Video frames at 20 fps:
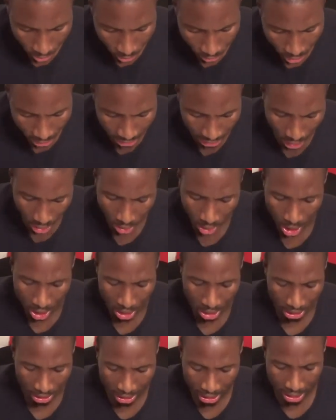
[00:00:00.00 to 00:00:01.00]
Now,
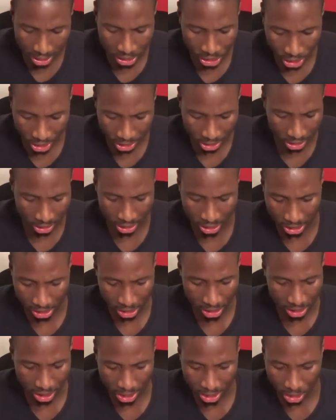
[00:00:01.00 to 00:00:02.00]
again, Jesus is essentially
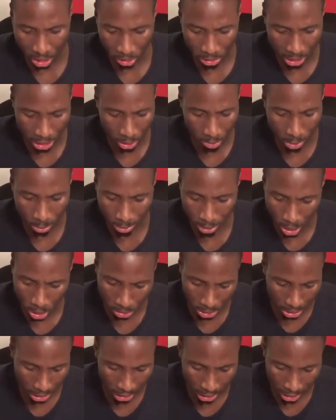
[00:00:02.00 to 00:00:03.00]
saying don't take what belongs
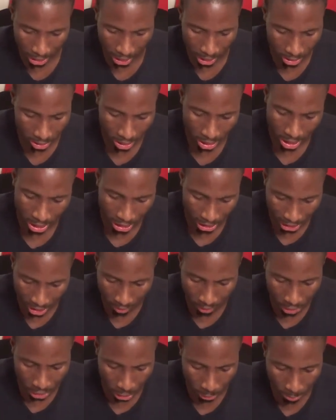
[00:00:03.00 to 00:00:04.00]
to the kids and give
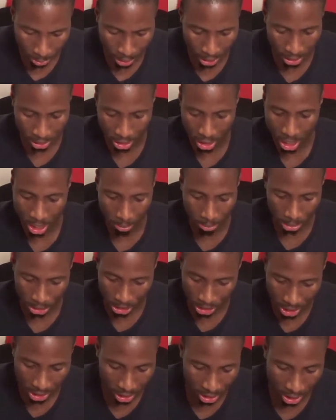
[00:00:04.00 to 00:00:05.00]
it to the pets. But
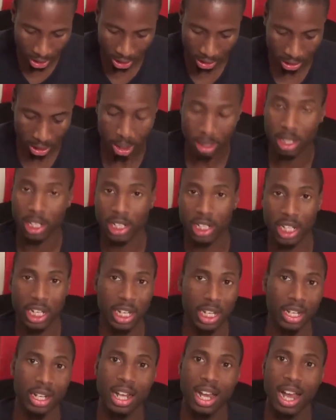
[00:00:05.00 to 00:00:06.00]
she says,
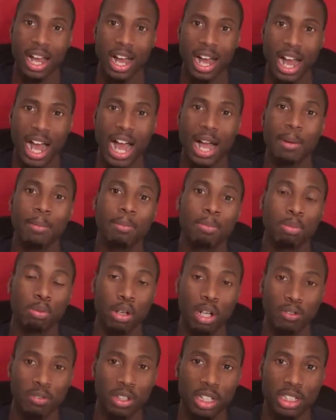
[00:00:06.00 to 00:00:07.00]
again, I'm
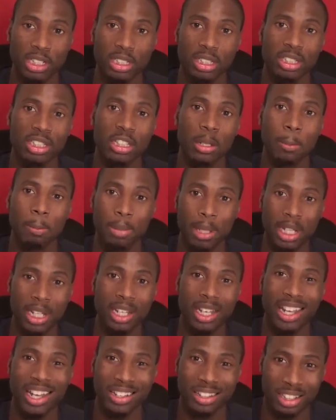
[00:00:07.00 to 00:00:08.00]
privileged to
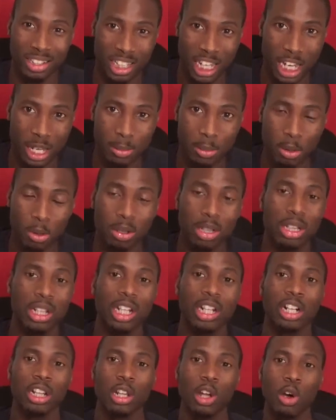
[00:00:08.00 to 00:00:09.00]
be at the table, let
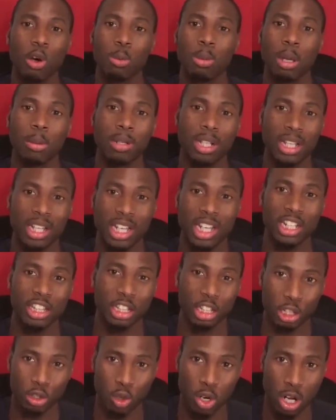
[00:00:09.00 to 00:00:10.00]
alone be able to eat
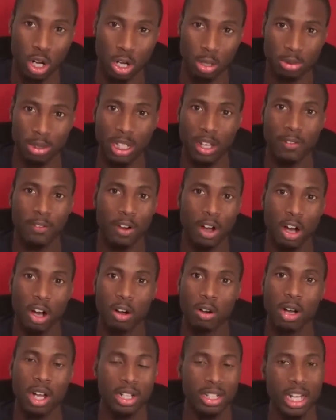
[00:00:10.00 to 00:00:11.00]
the crumbs that
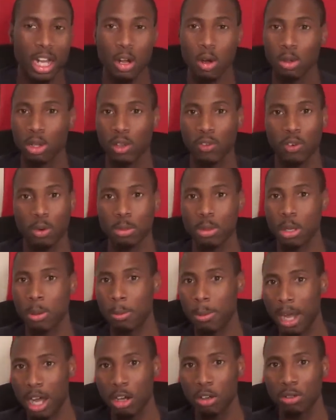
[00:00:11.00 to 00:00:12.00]
fall not only from your
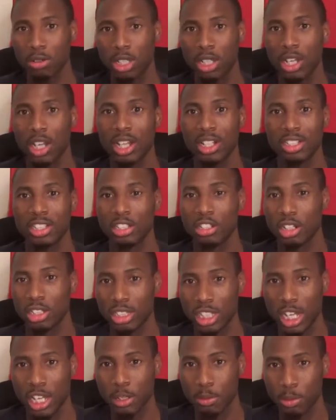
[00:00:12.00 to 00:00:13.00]
mouth to your
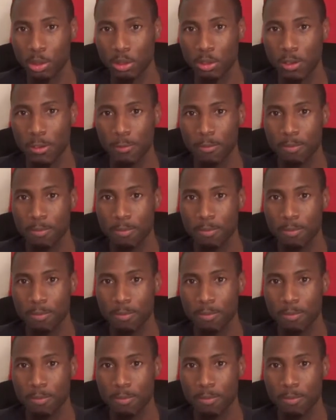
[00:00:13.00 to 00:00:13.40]
table.